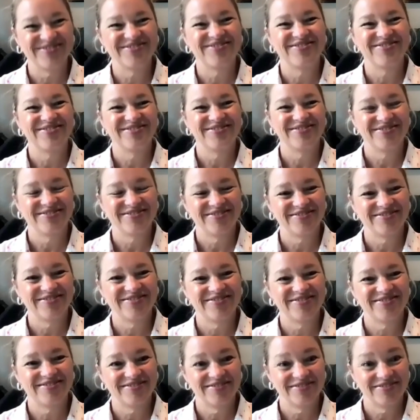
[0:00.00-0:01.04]

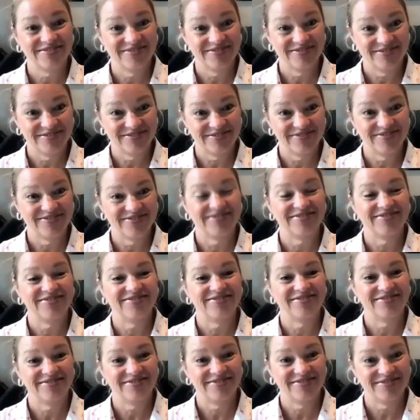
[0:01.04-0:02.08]

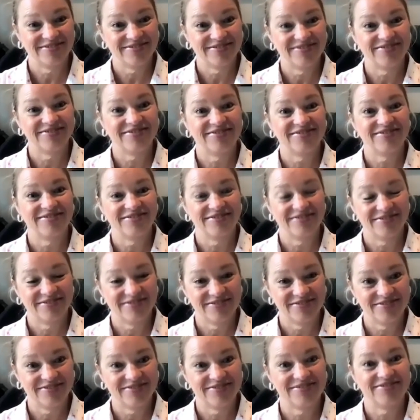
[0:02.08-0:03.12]

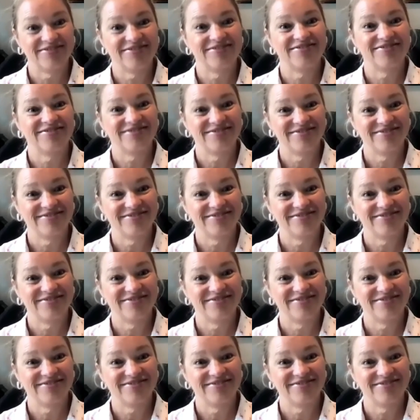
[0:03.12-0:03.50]
The person shown says nothing.